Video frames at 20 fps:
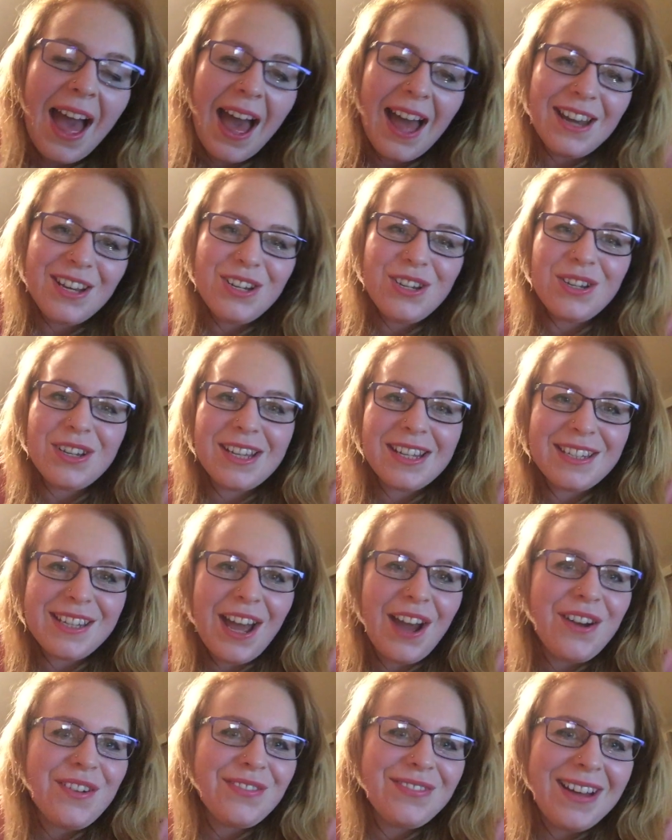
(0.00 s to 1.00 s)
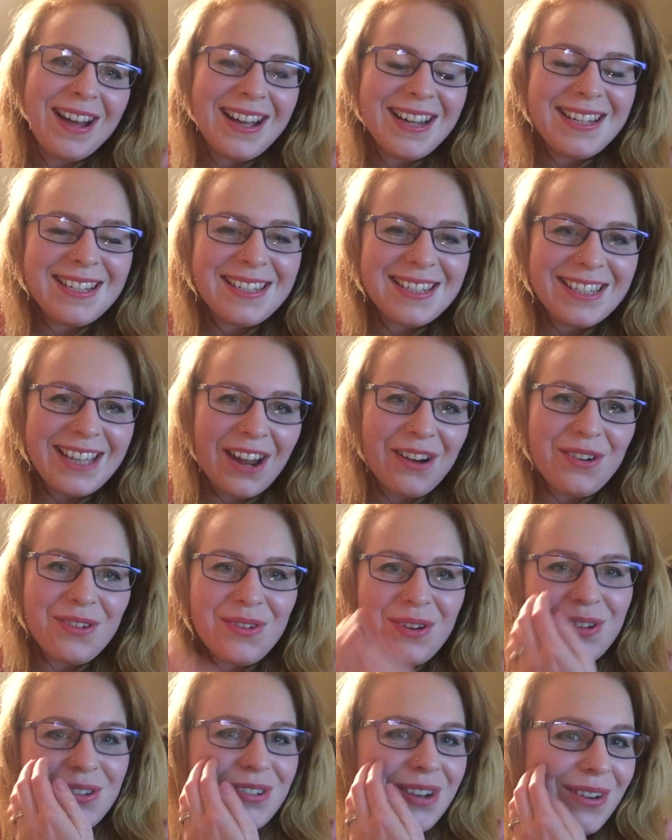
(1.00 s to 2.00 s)
and you can now find Gary
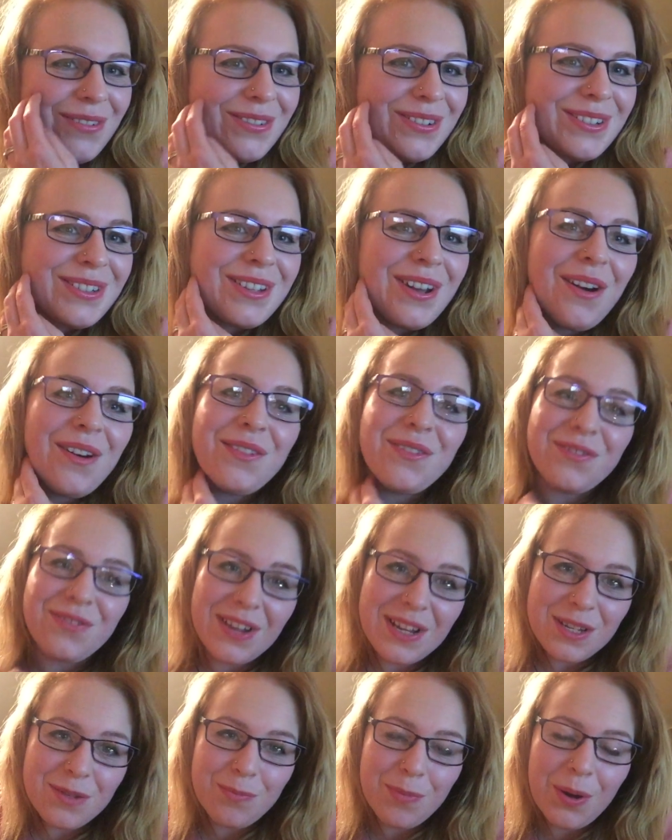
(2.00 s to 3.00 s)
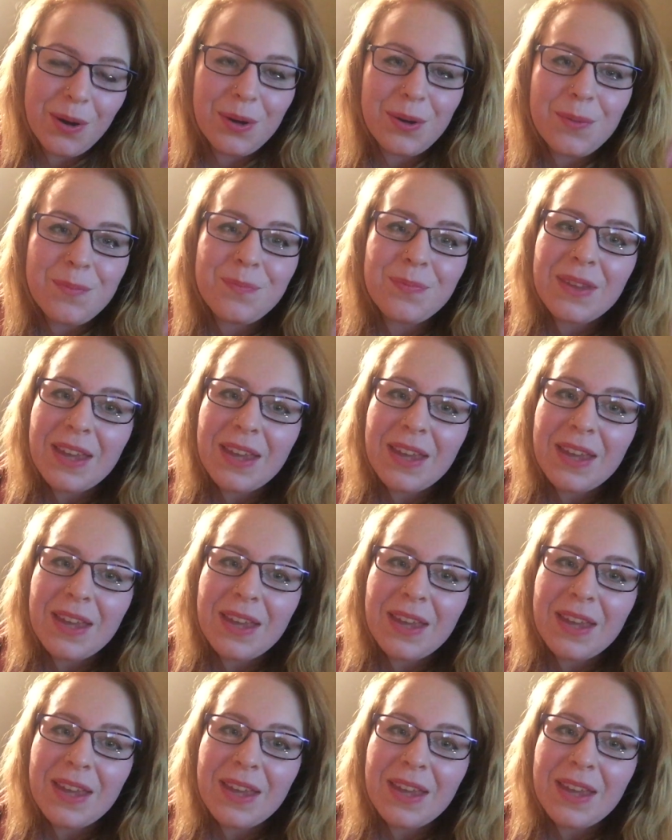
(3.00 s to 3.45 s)
Rose Travels on Facebook.